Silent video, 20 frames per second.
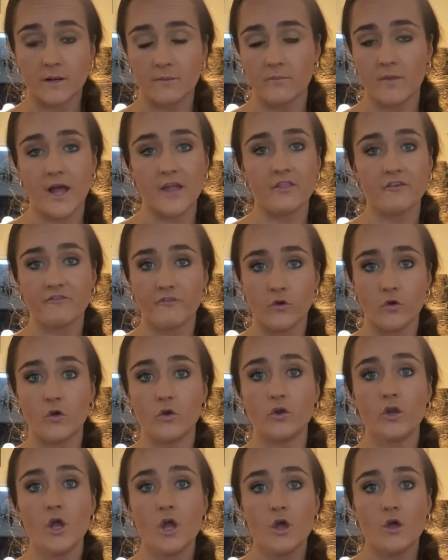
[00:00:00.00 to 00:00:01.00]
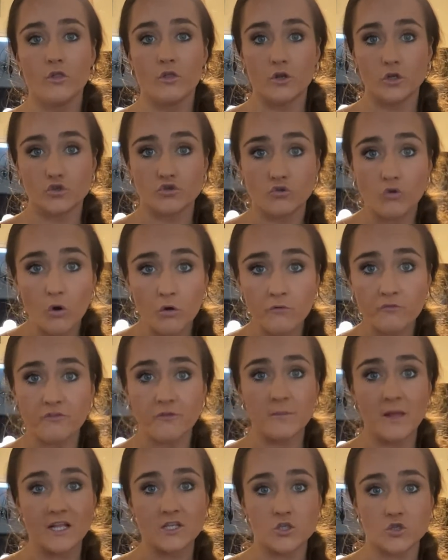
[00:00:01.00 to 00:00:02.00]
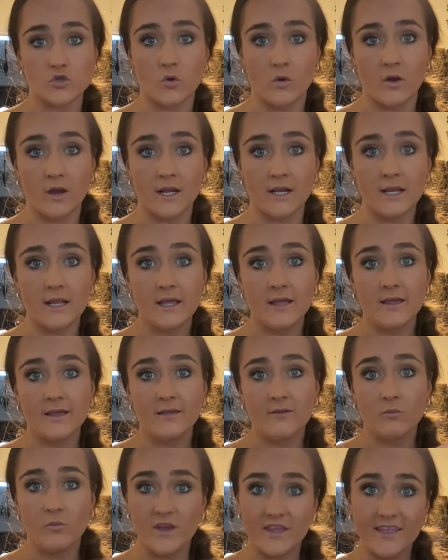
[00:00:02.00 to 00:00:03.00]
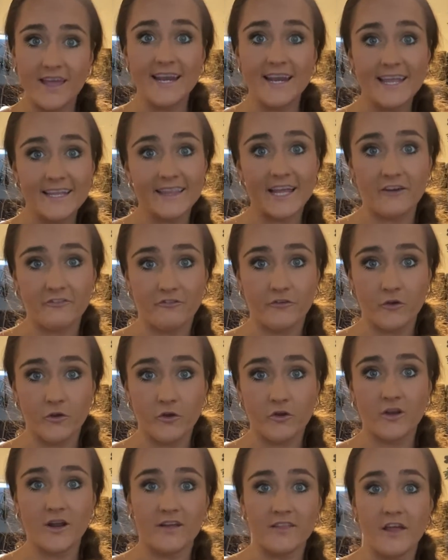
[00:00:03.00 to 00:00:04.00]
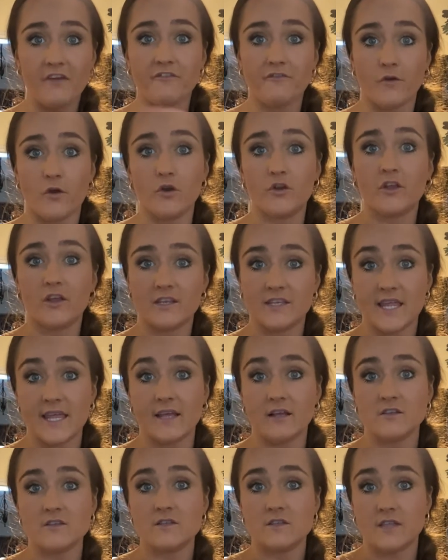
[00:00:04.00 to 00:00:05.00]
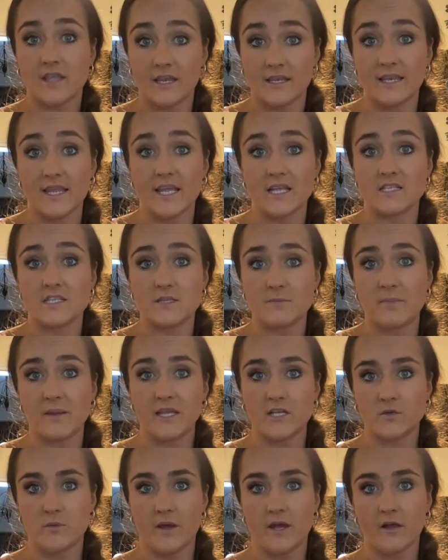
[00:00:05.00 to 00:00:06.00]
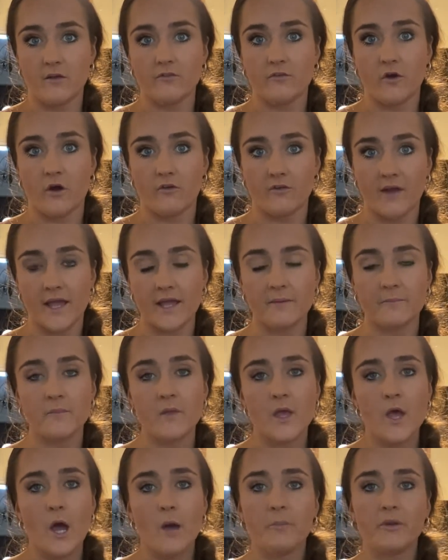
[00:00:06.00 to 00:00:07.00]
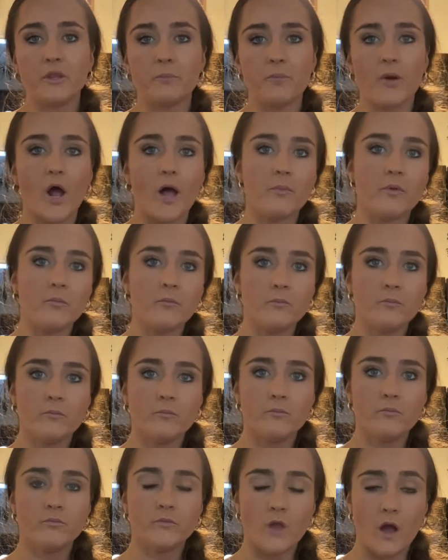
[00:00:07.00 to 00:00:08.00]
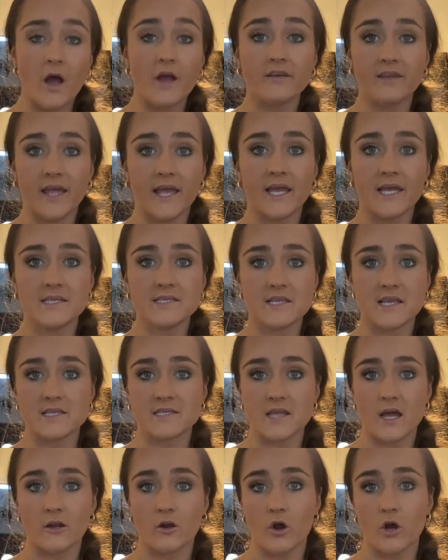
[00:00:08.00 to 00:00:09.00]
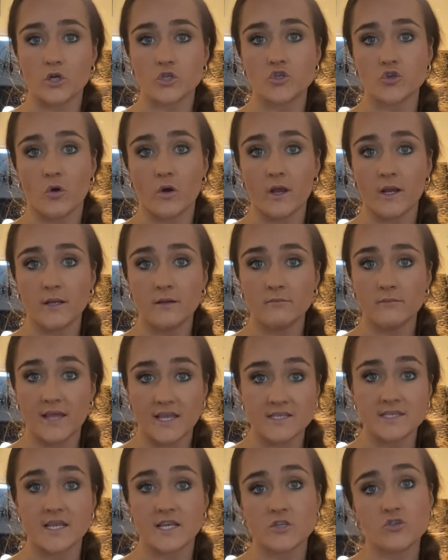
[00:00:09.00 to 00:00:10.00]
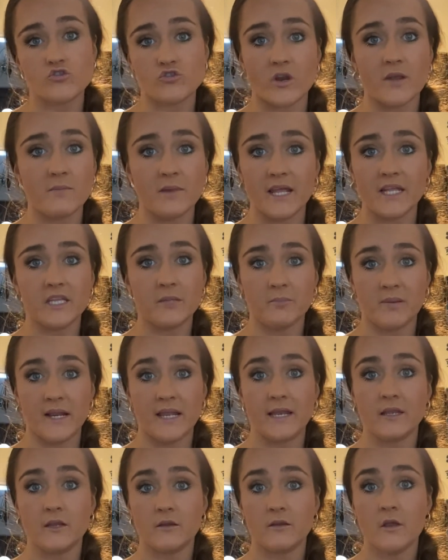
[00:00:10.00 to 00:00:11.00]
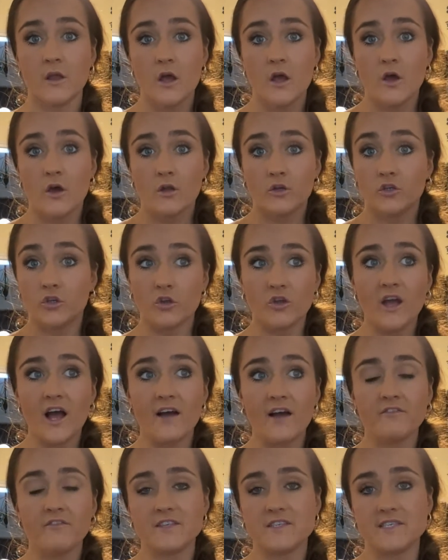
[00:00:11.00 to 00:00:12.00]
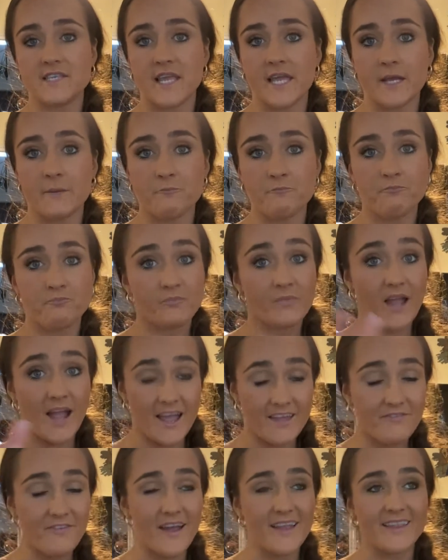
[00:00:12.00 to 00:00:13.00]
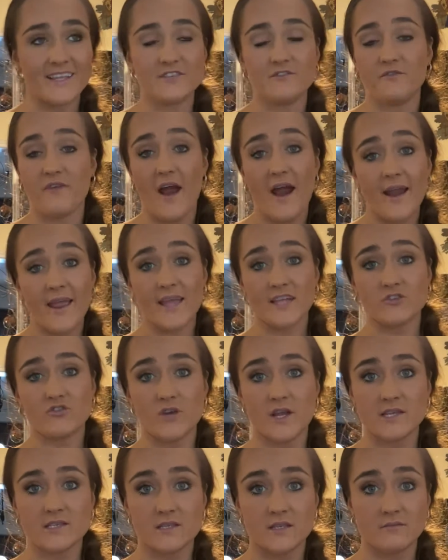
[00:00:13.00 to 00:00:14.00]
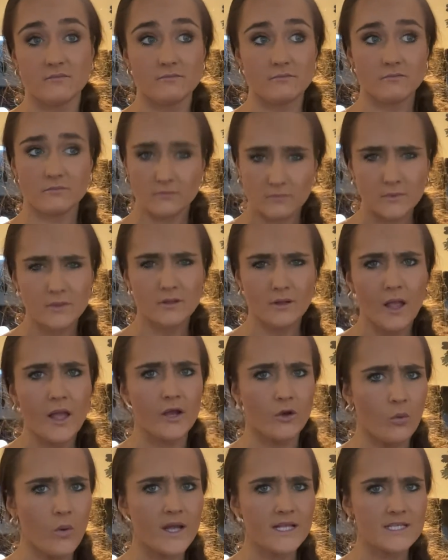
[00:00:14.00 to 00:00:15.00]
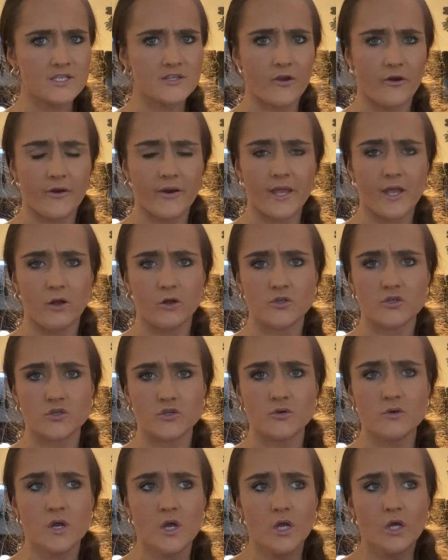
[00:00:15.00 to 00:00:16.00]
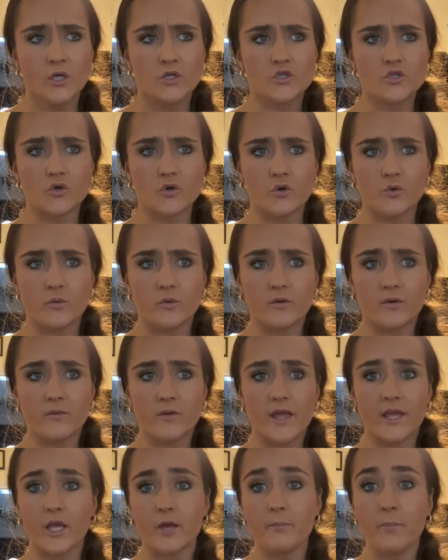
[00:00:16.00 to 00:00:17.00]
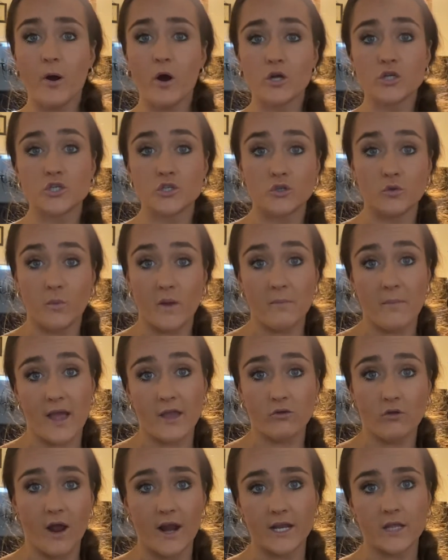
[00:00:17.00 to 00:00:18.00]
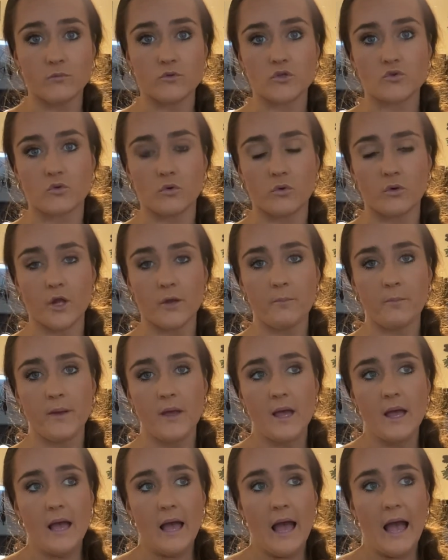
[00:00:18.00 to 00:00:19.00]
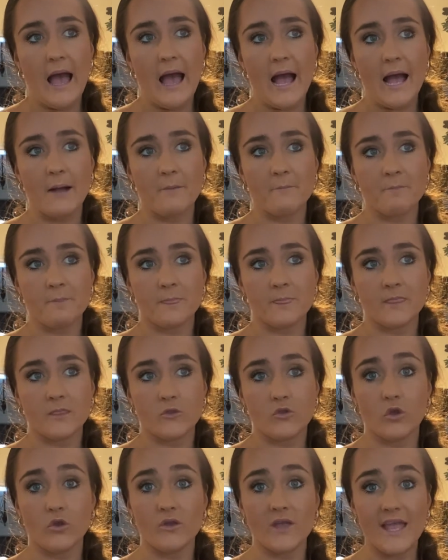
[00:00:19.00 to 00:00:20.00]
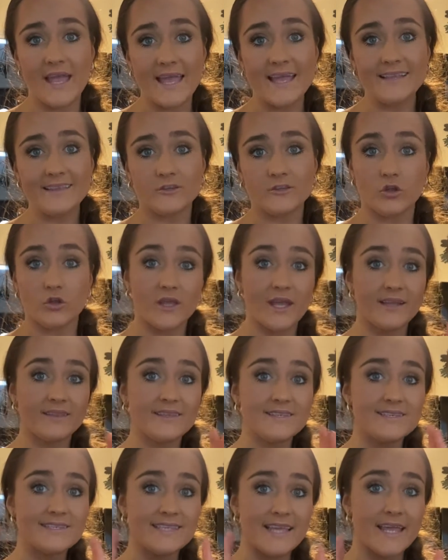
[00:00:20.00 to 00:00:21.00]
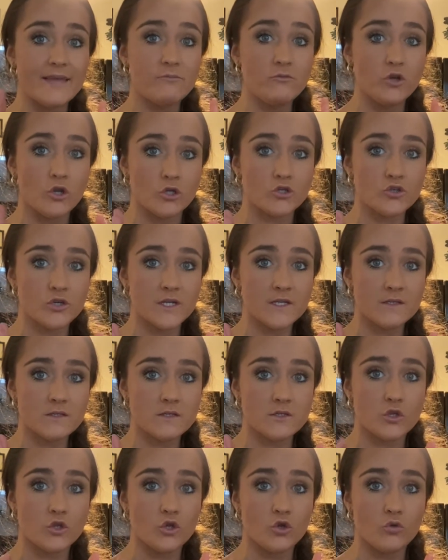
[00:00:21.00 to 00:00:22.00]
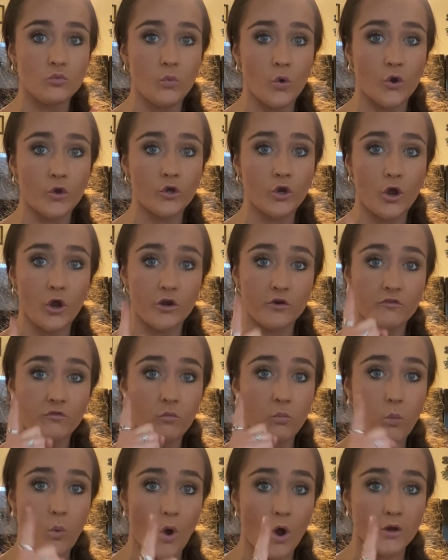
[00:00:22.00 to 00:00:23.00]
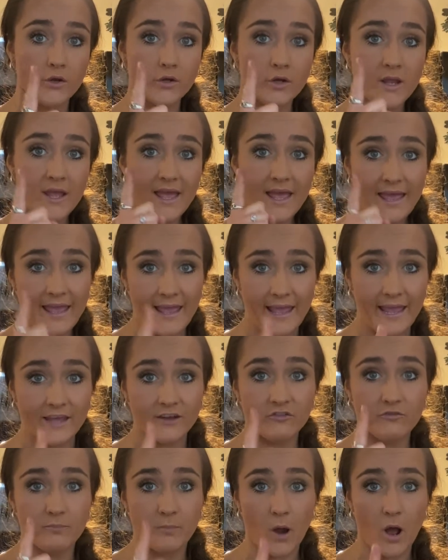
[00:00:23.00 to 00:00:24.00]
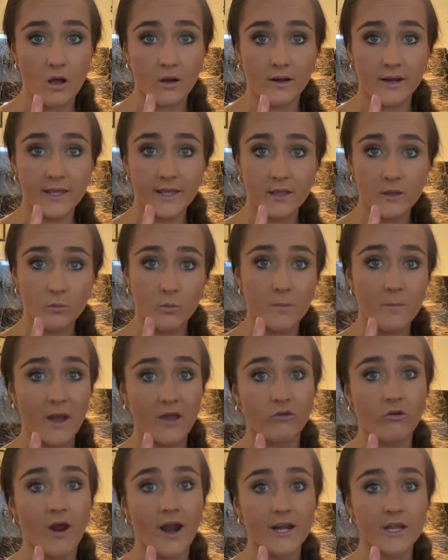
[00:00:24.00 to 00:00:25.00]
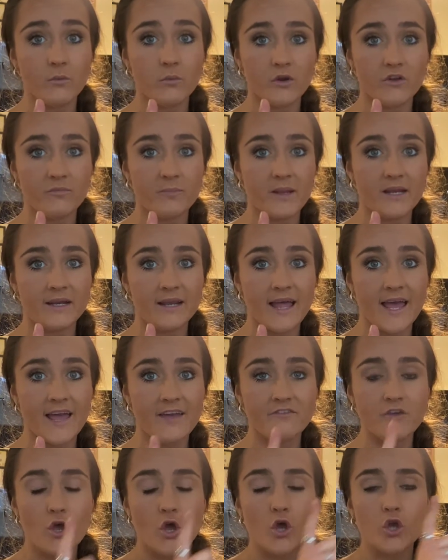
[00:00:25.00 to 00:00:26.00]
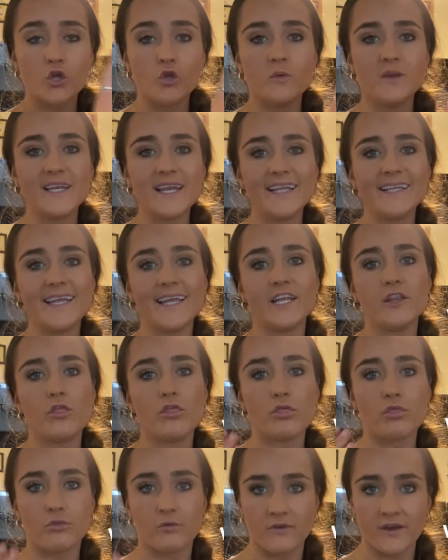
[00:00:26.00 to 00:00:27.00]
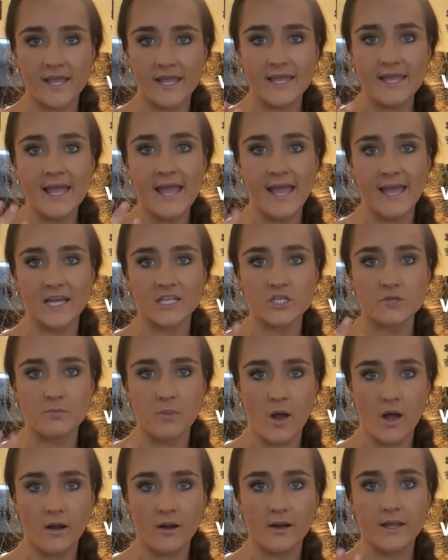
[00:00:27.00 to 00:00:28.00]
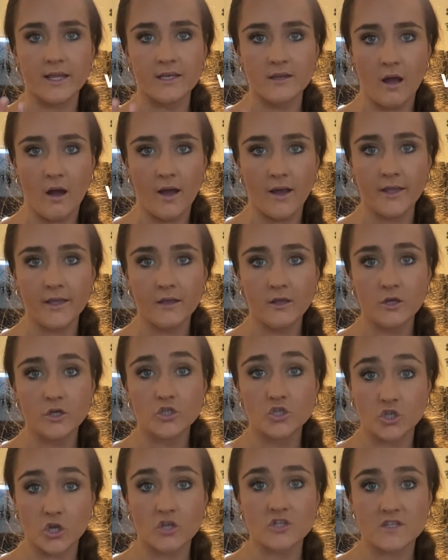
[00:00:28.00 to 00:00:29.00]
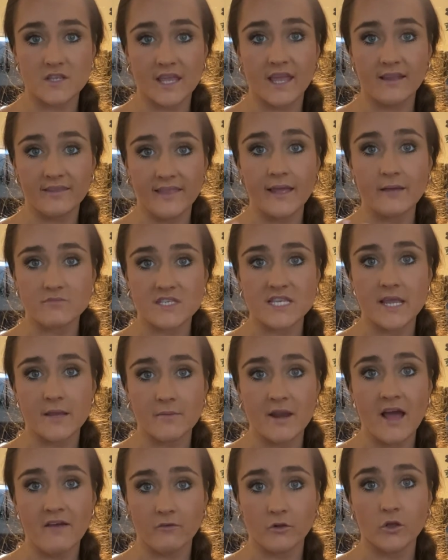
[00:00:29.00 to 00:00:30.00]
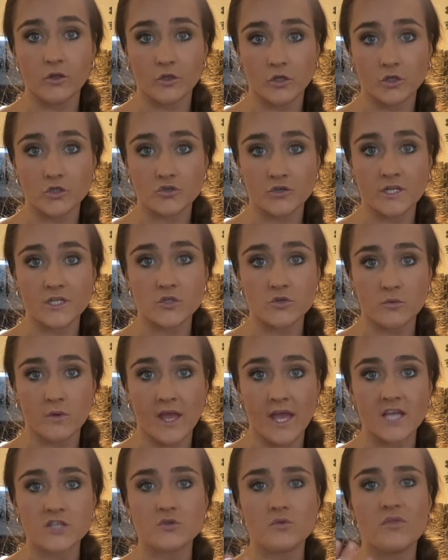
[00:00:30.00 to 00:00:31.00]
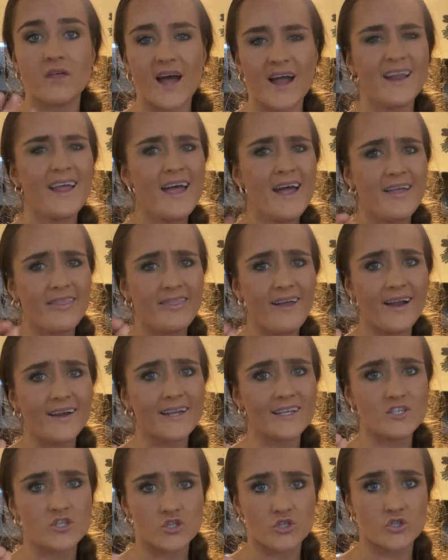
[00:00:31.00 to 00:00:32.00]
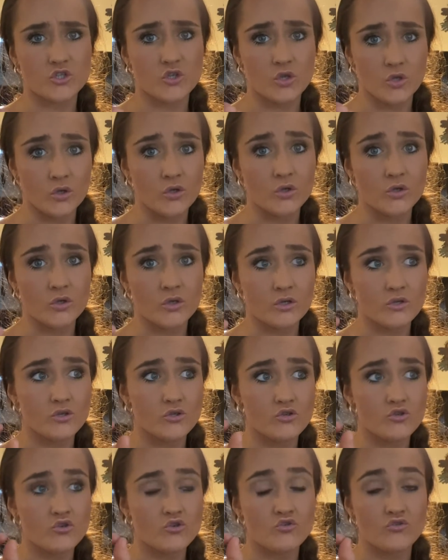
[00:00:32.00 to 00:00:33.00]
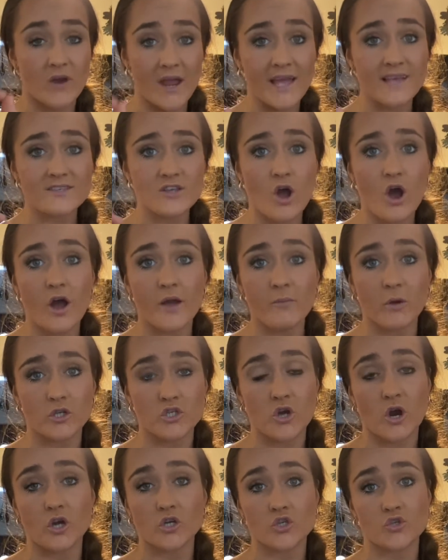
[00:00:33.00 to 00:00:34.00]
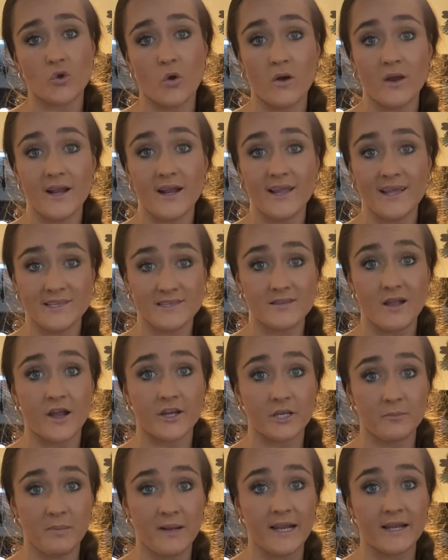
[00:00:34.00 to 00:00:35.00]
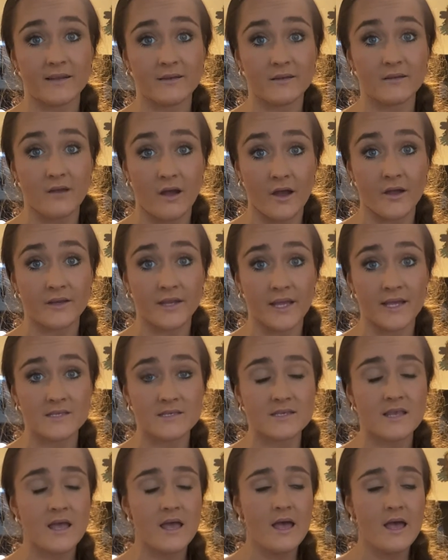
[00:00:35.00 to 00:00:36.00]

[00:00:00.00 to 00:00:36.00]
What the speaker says: and the food that is grown from that soil, we then eat that food, and that food contains the B12, all right? But the problem nowadays is that our soil is extremely depleted. To have the same, I find this very interesting and quite scary also. So in comparison to when my granny was growing up, to get the same nutrients that you would out of one head of broccoli when my granny would have been alive, you would need to eat 3 heads of broccoli now just to get them same level of nutrients, okay? So that is to stress how much our soil is now depleted nowadays.